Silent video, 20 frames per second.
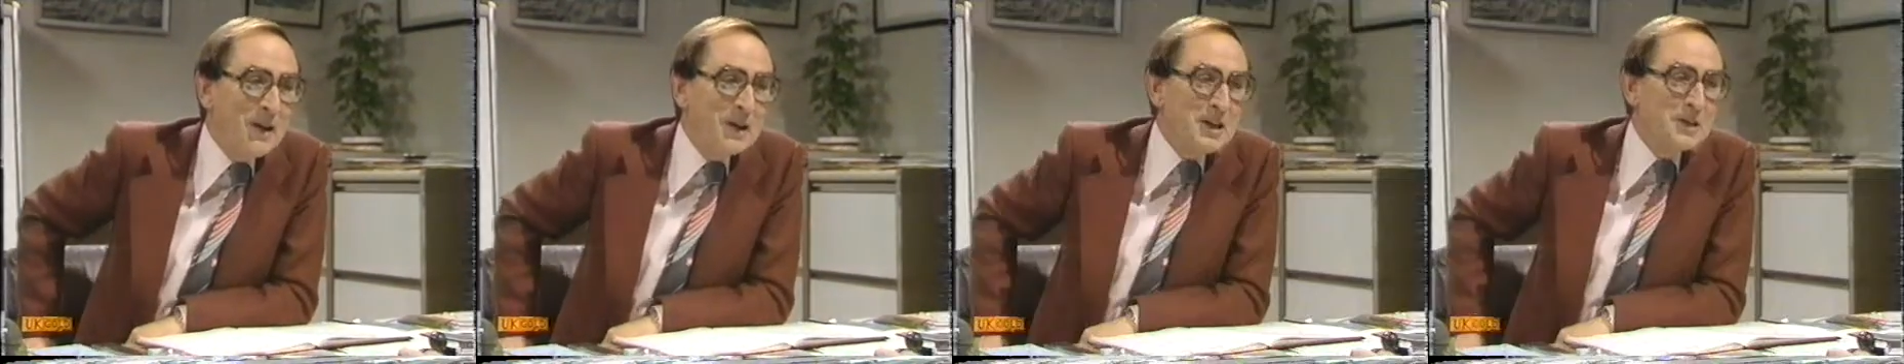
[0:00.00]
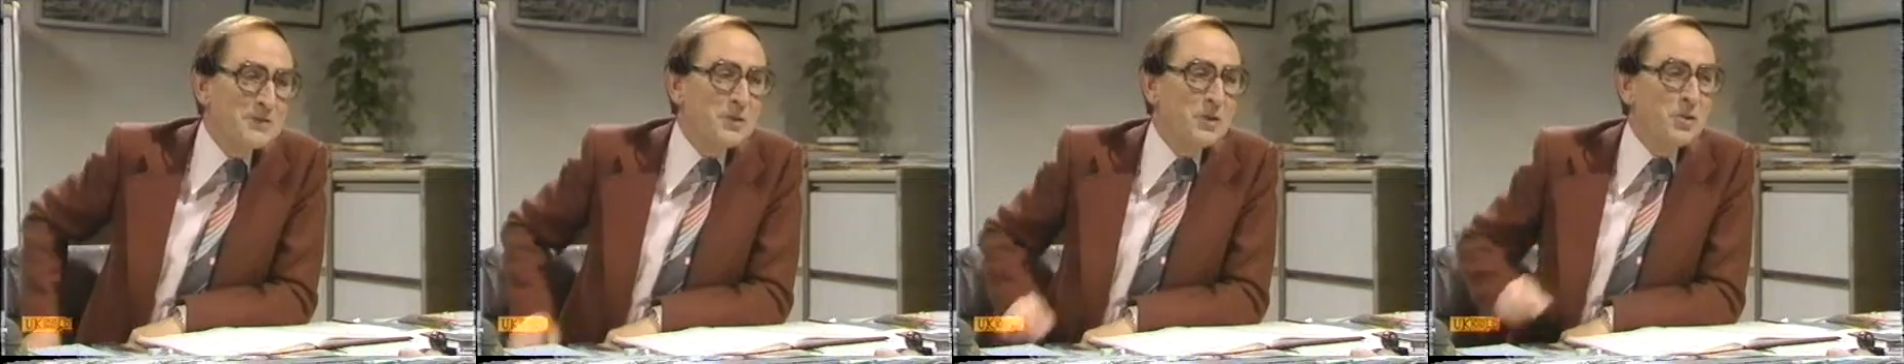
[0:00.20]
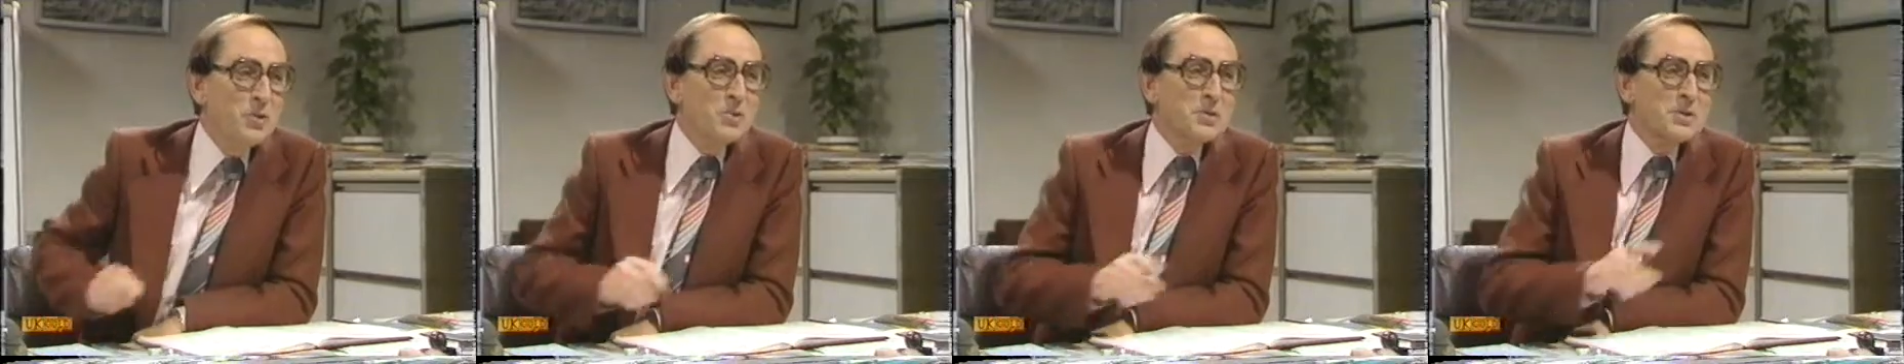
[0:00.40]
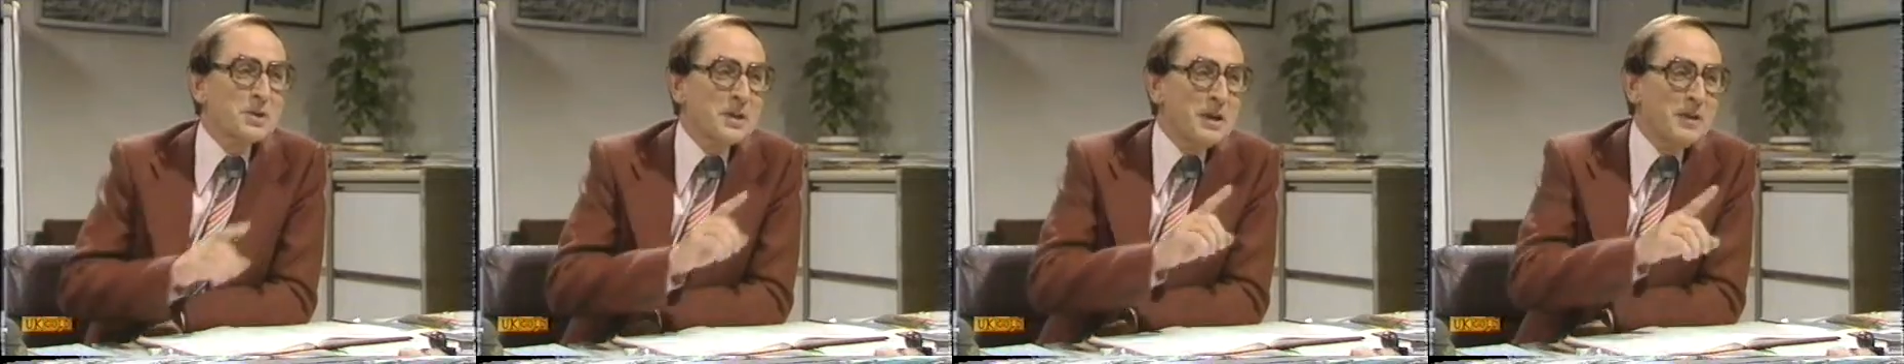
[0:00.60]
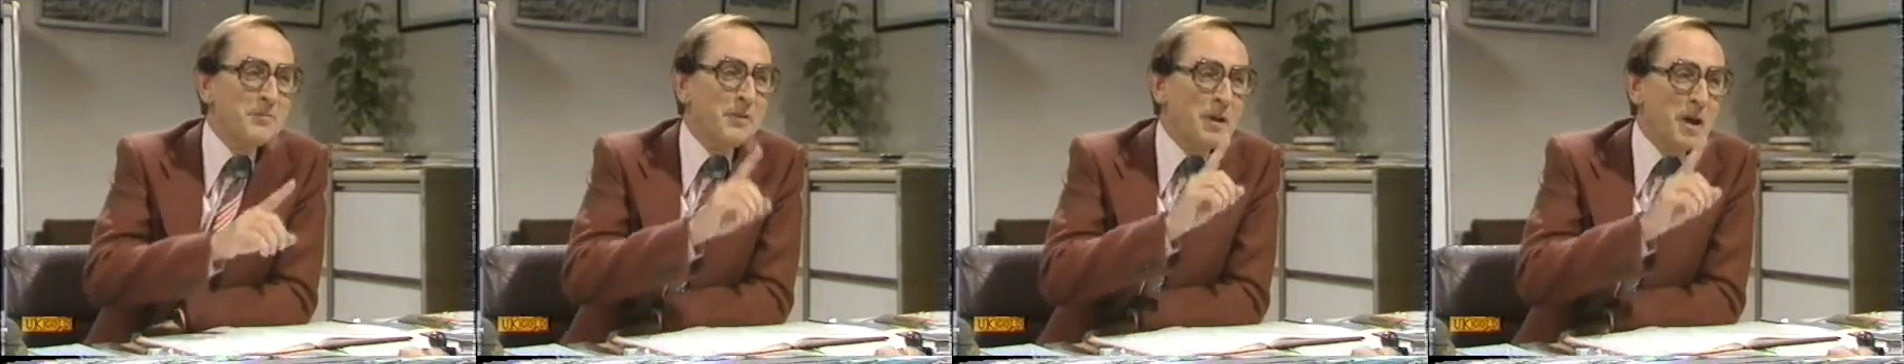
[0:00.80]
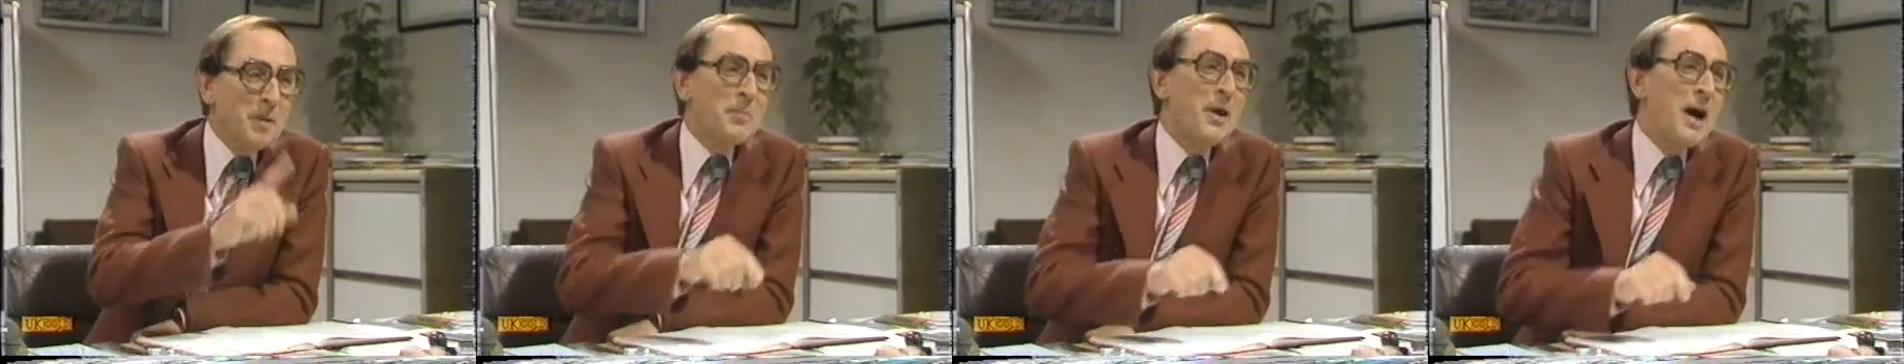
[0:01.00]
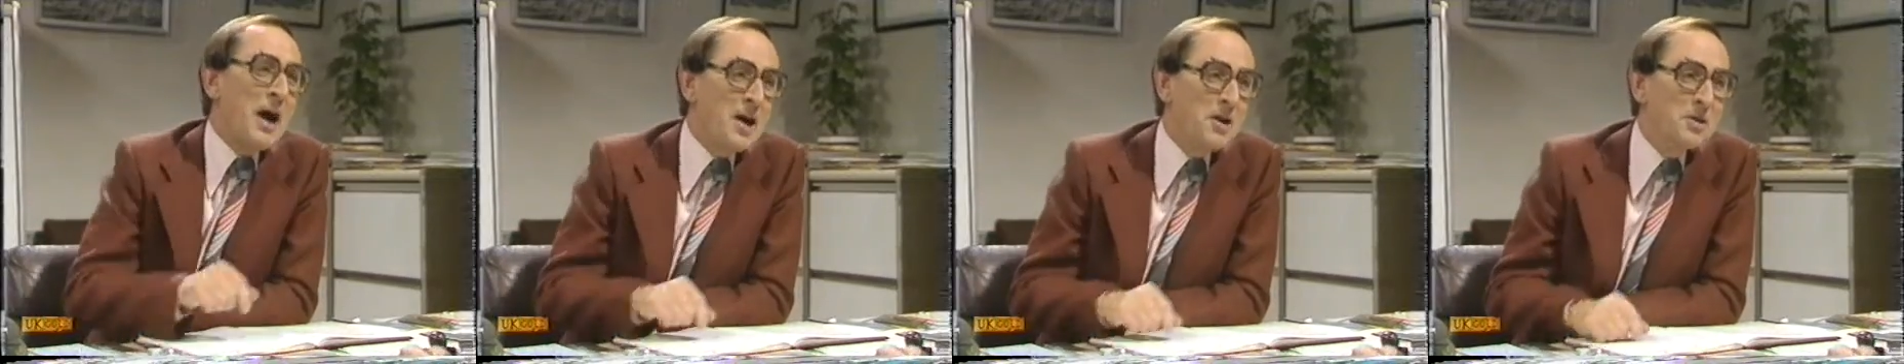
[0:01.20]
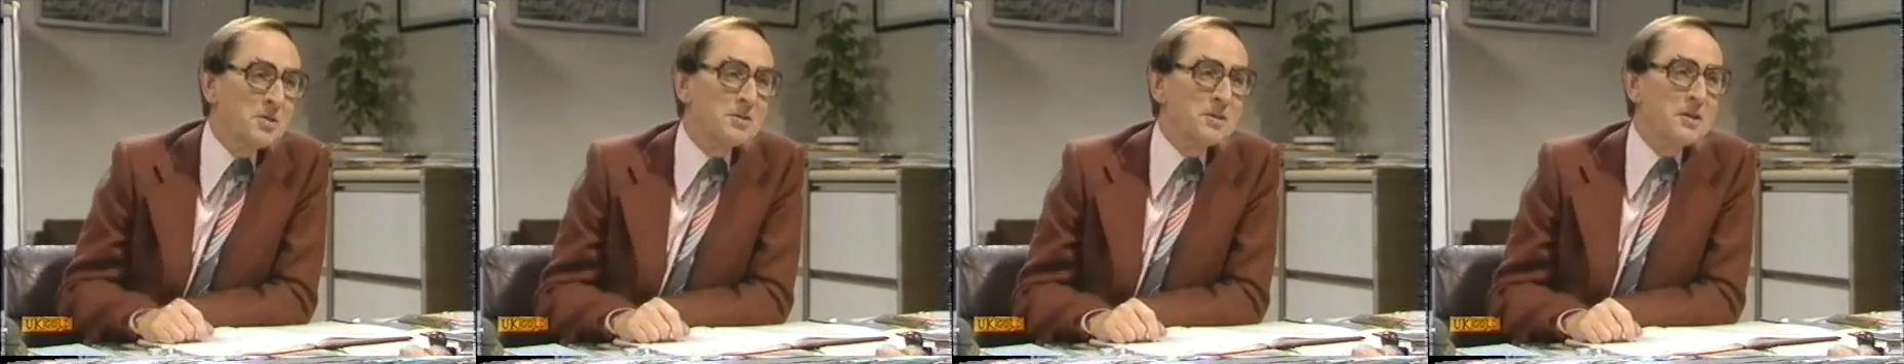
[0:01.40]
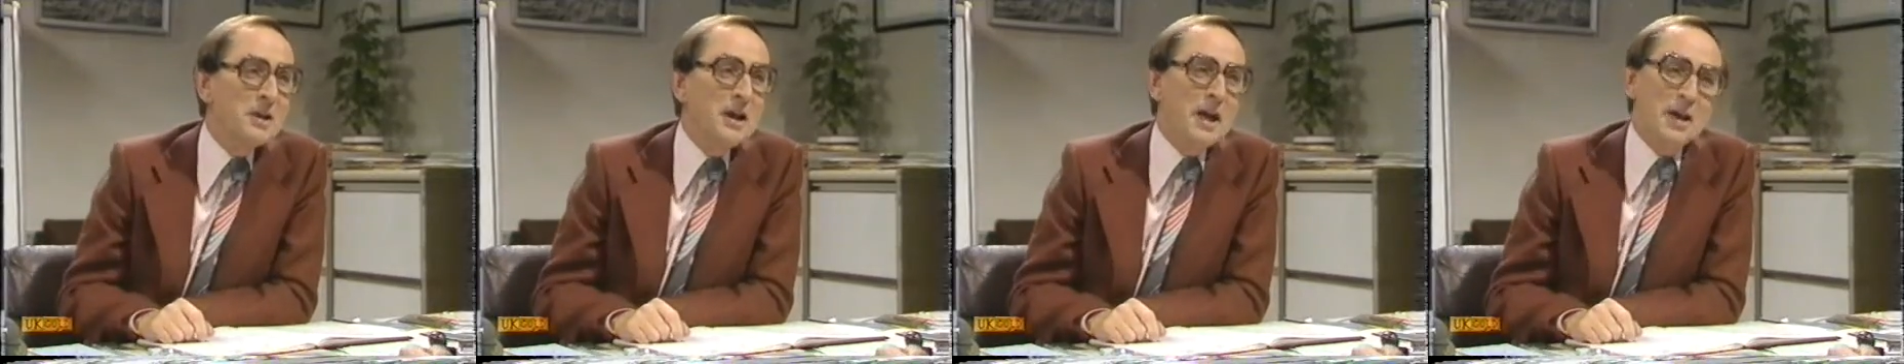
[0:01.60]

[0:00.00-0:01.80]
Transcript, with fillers: is for you to give me a pound